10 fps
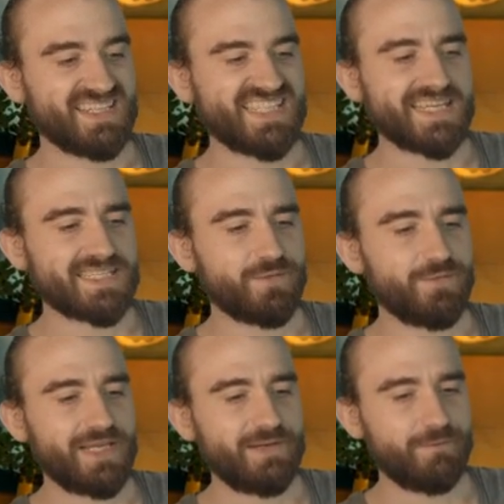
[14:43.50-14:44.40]
This doesn't
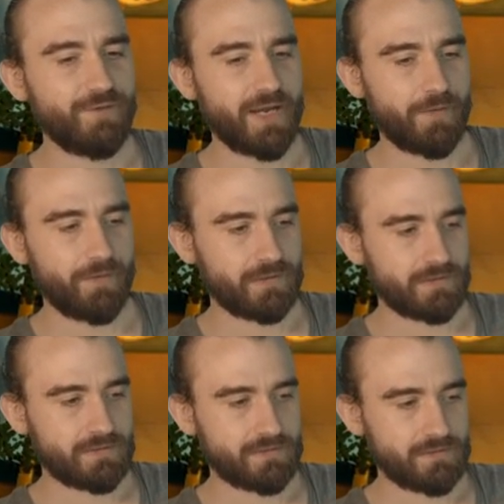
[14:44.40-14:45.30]
feel fair.
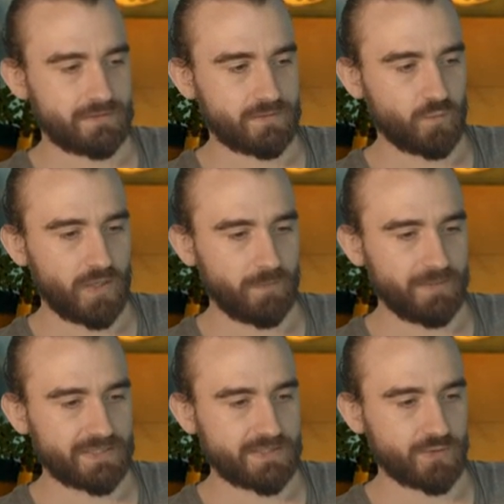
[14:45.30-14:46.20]
One
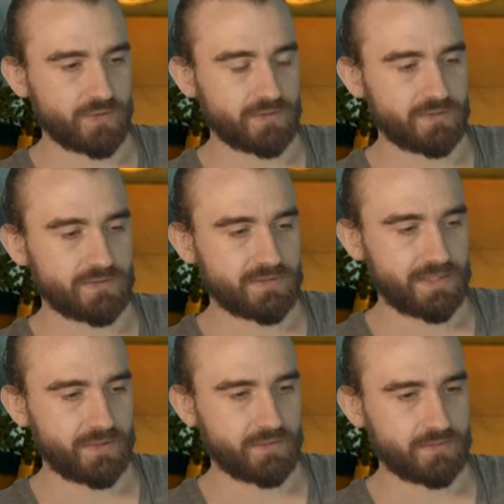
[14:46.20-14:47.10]
bit, sure.
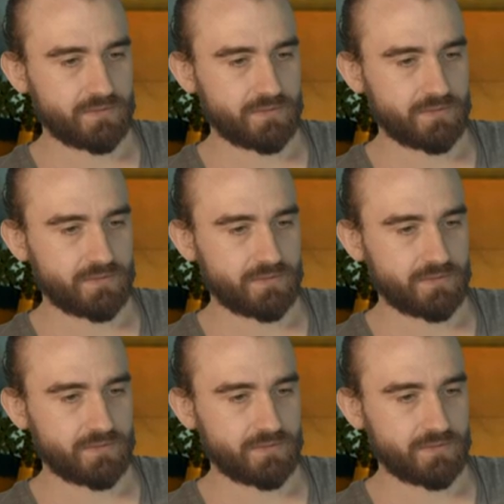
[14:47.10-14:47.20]
Thank you.